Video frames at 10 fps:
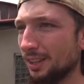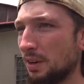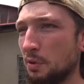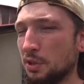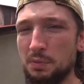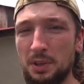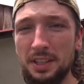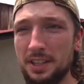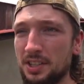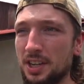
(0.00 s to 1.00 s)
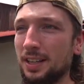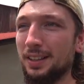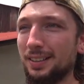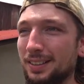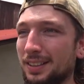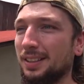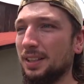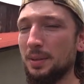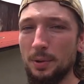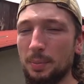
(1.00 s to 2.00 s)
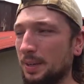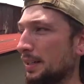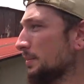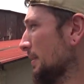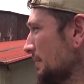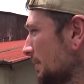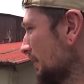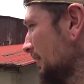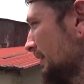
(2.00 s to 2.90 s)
Everyone just wanted a chat. Proper nice people.